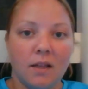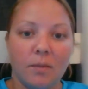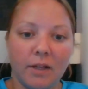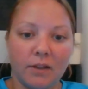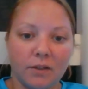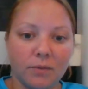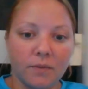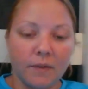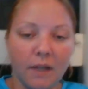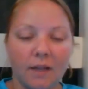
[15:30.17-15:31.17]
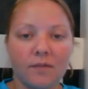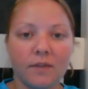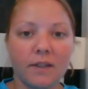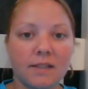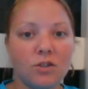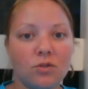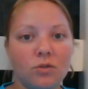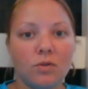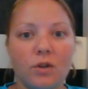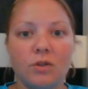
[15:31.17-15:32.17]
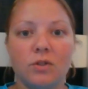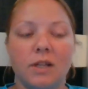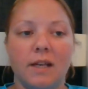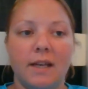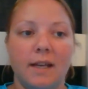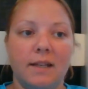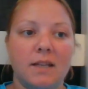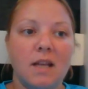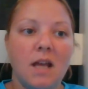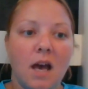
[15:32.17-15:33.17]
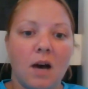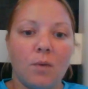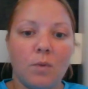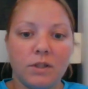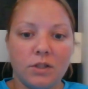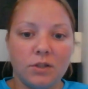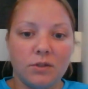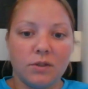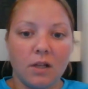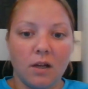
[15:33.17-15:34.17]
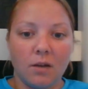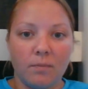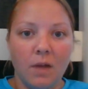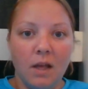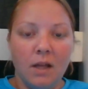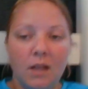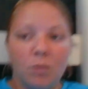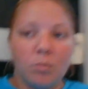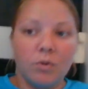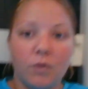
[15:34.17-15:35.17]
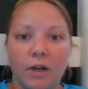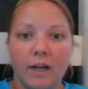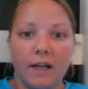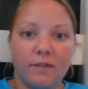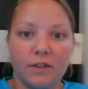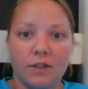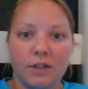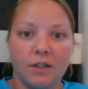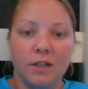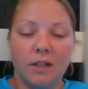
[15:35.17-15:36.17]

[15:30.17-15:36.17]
about the Revive essential oils, and I want to do some before and after